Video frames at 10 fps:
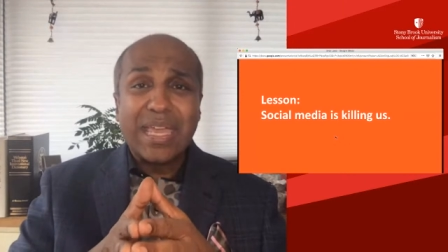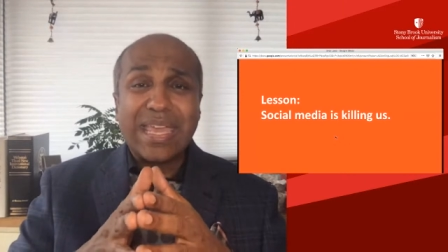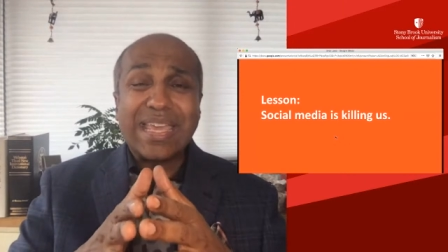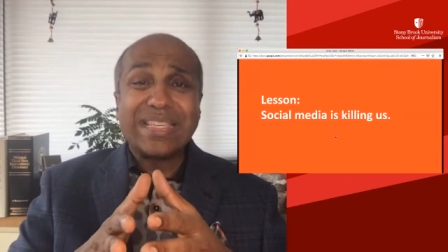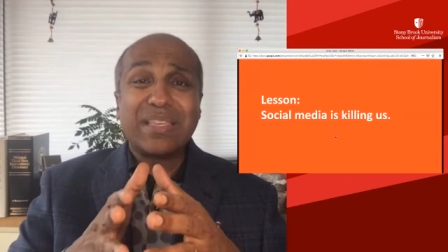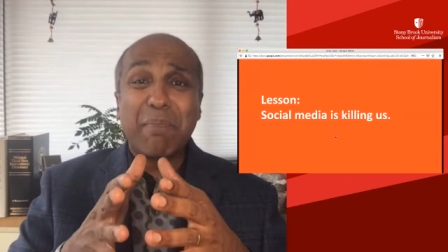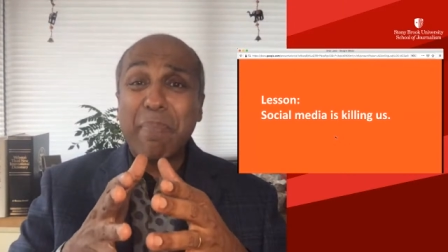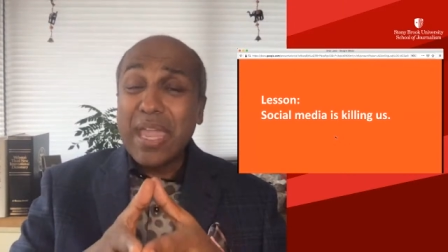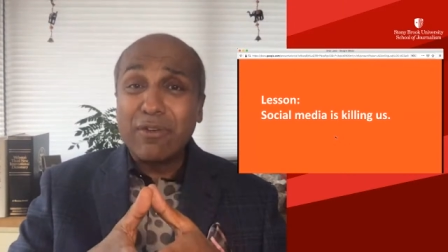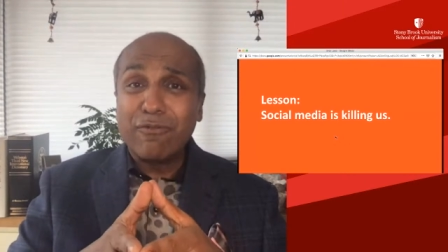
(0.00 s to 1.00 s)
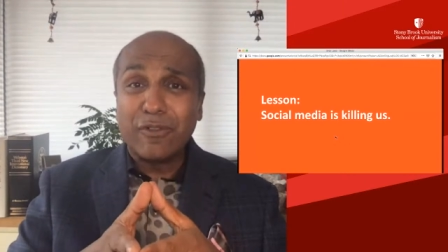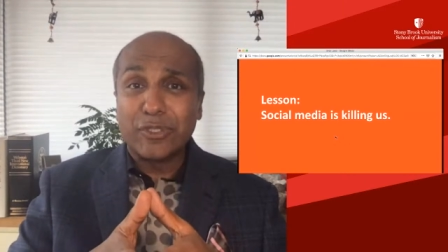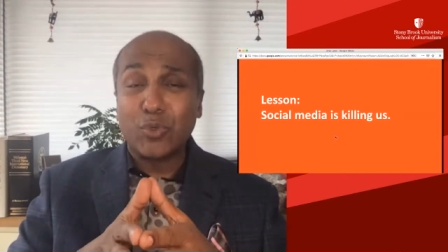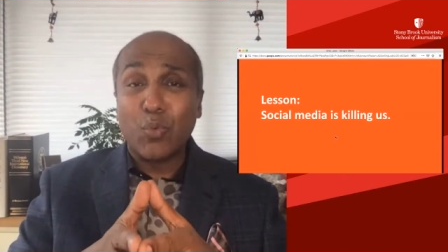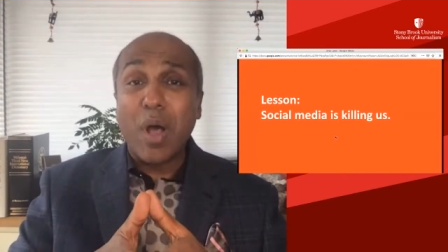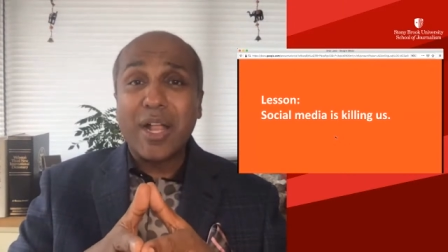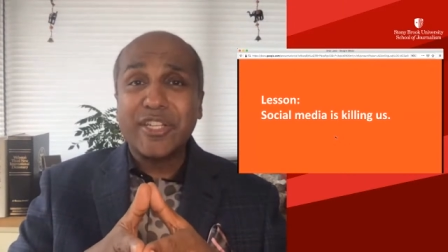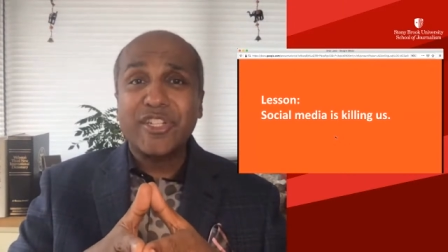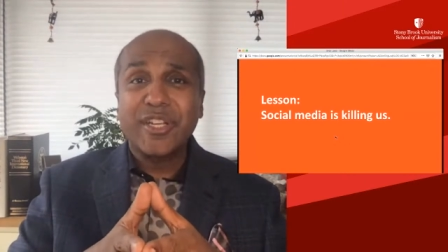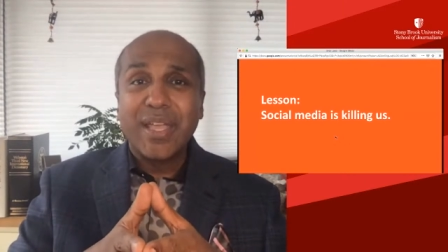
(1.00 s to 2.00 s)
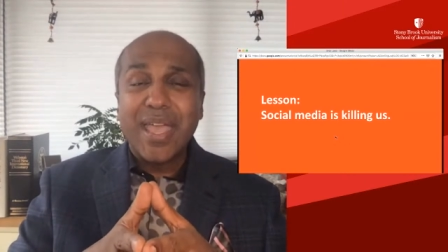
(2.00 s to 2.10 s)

is painful to watch.